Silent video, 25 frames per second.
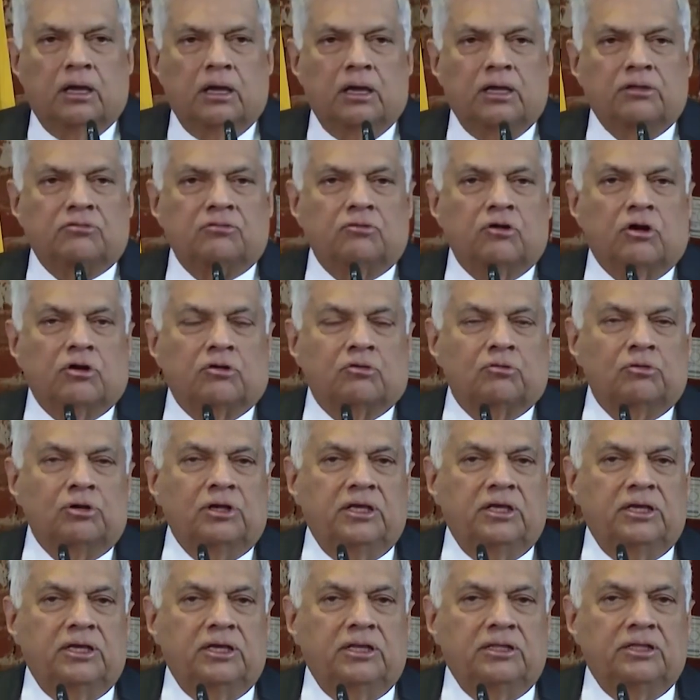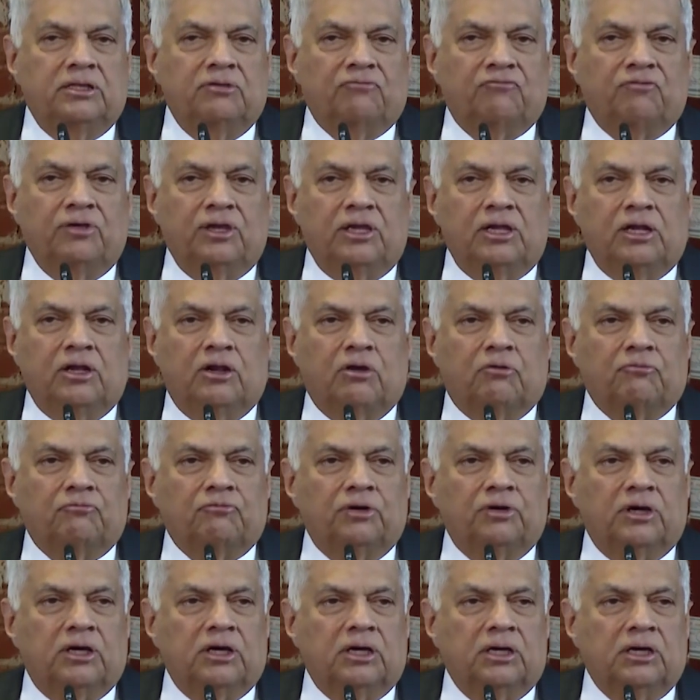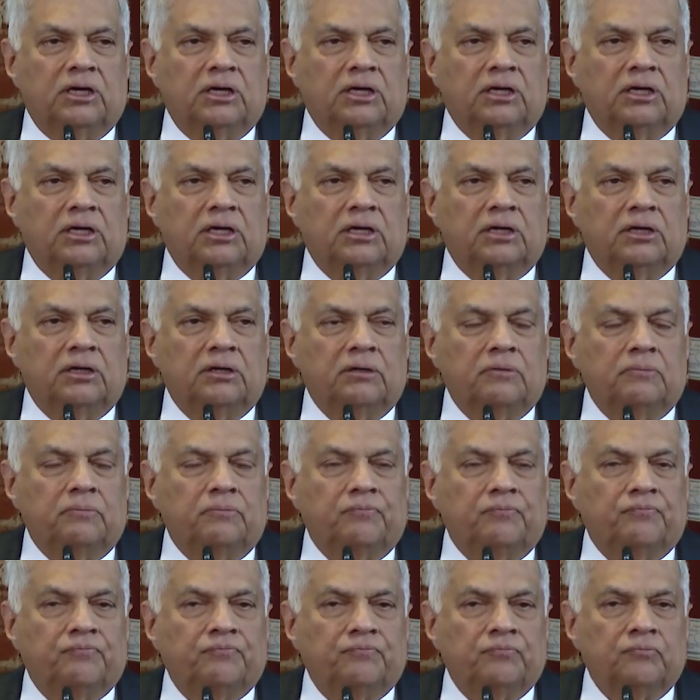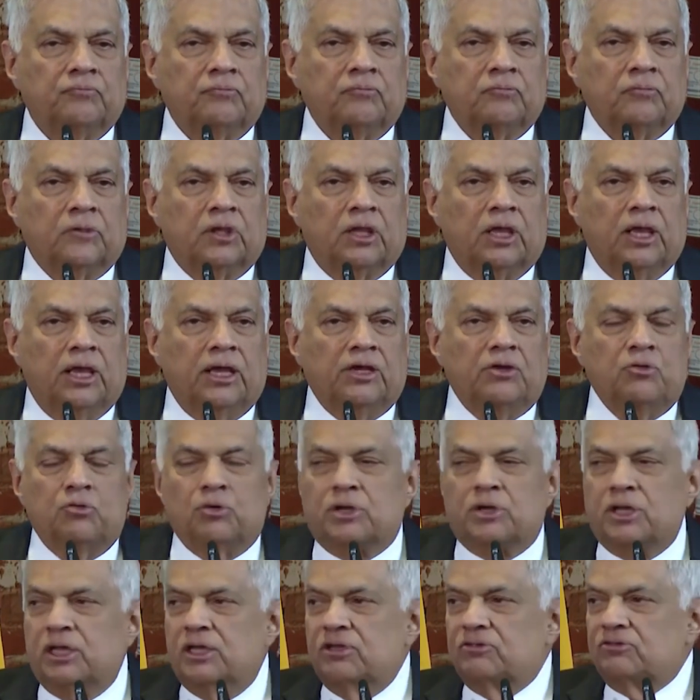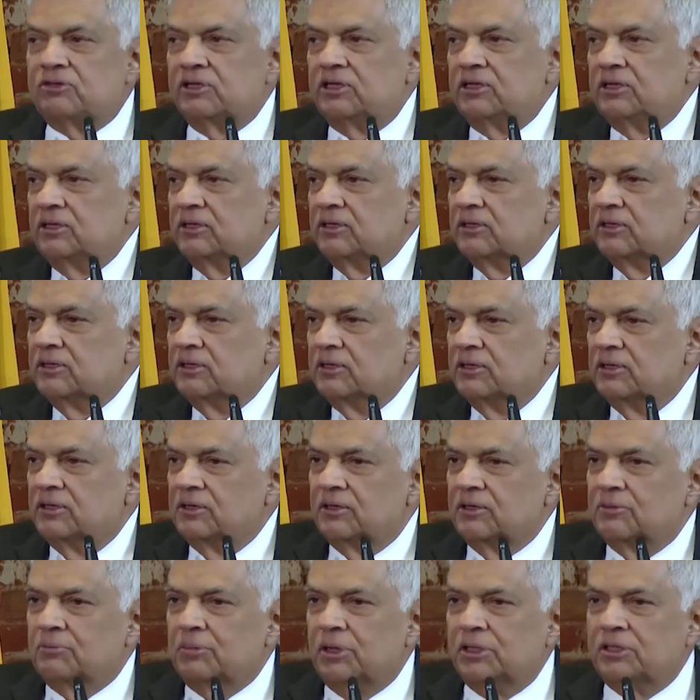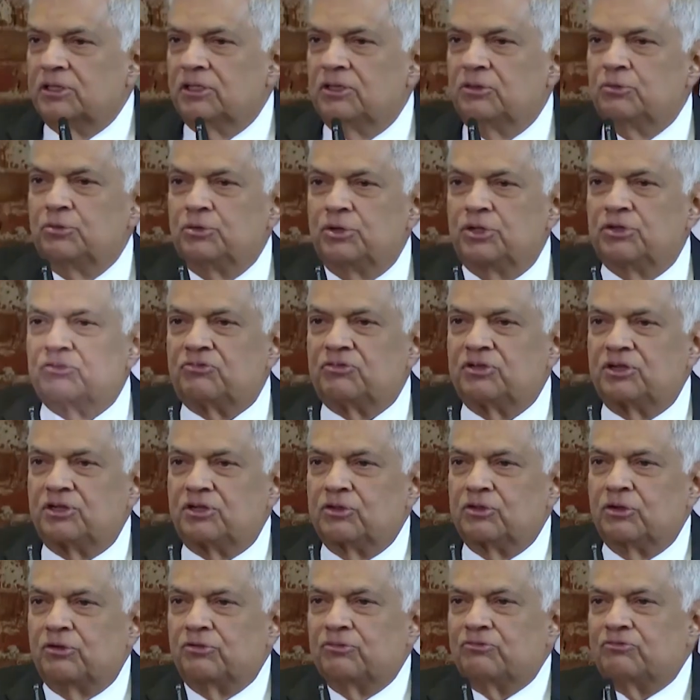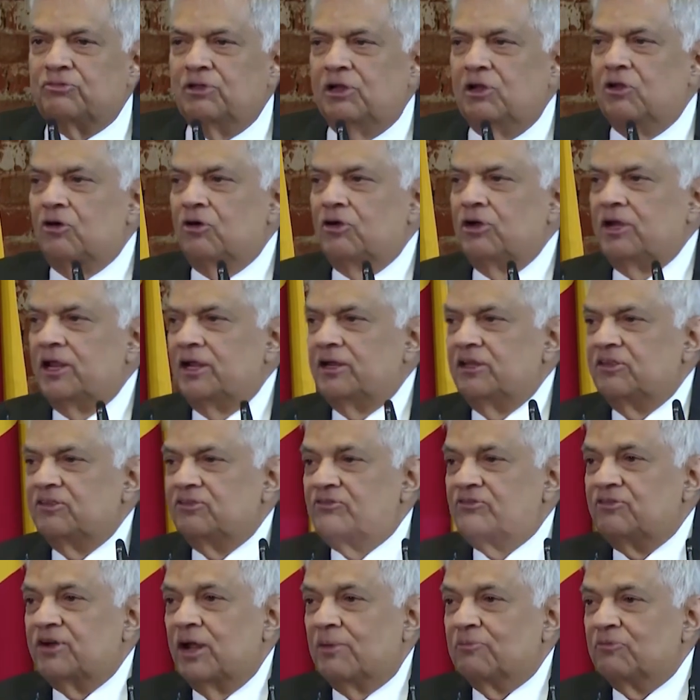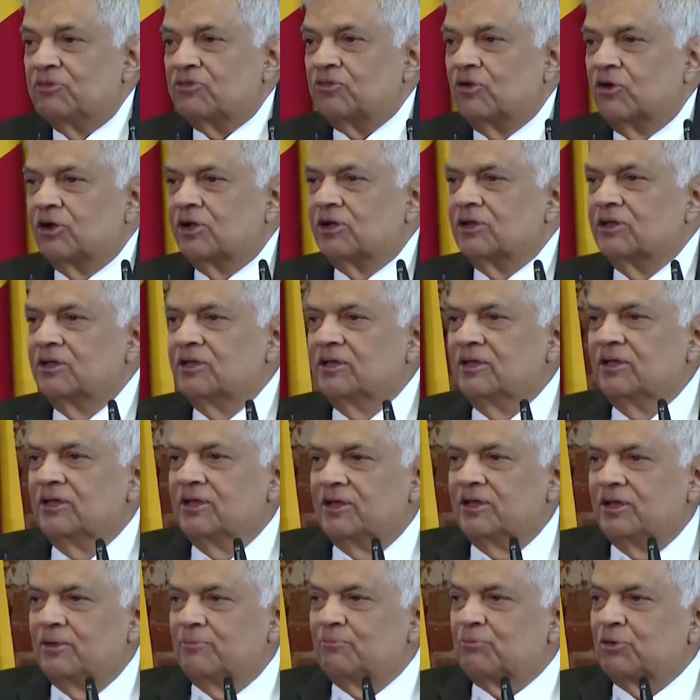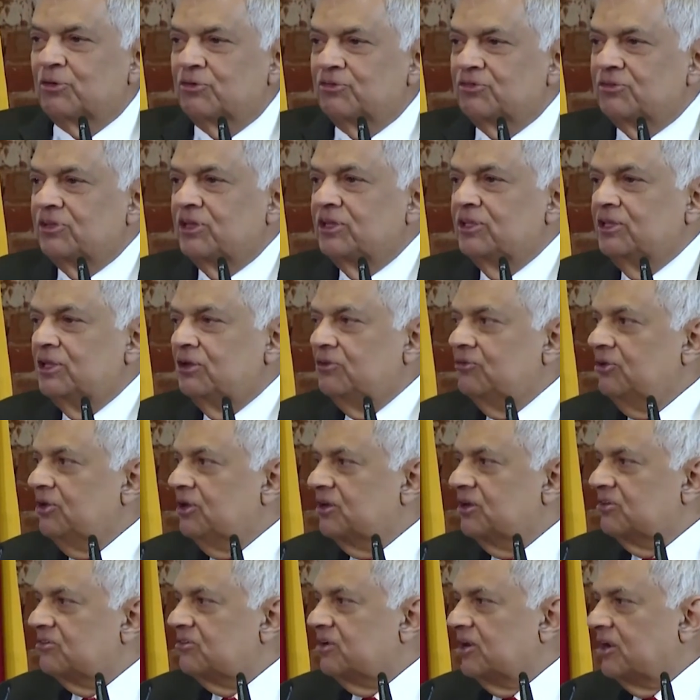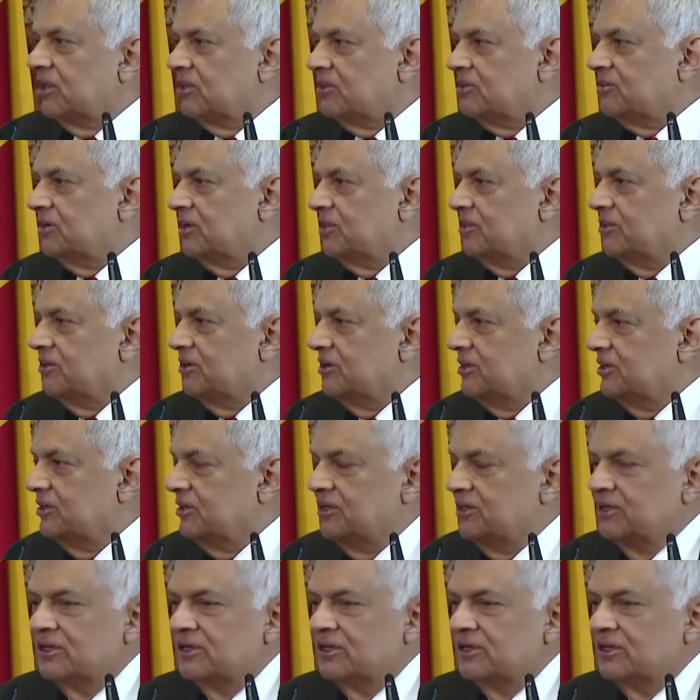It's not only in the field of education, but the University of Ceylon and its Dramsoc and Professor Edirveera Saratchandra